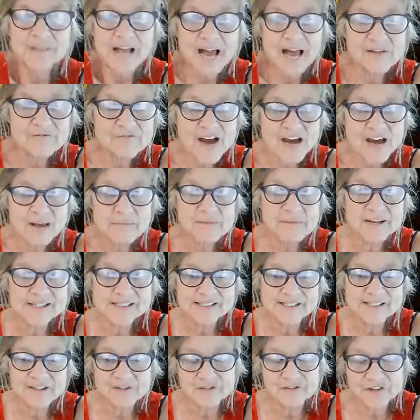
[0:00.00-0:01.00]
I find
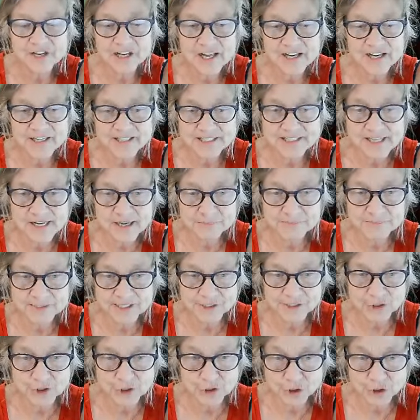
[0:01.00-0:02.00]
myself a lot of times
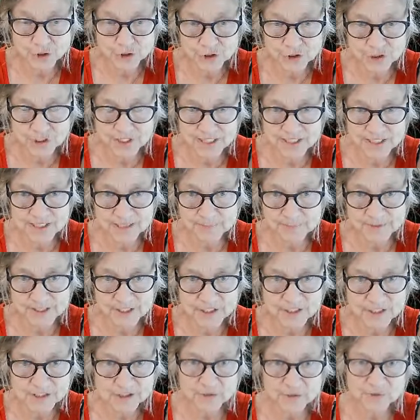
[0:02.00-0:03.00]
in church,
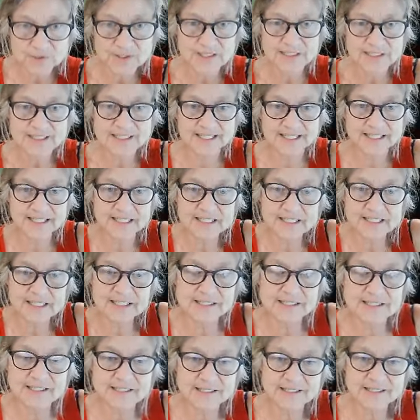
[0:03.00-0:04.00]
especially during the singing,
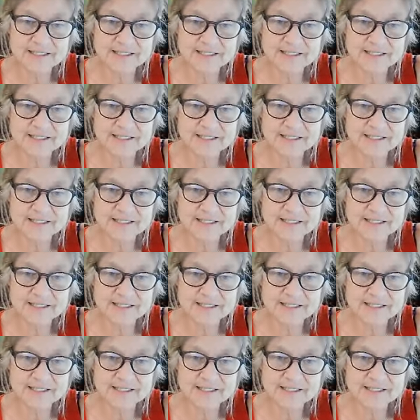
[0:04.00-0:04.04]
because the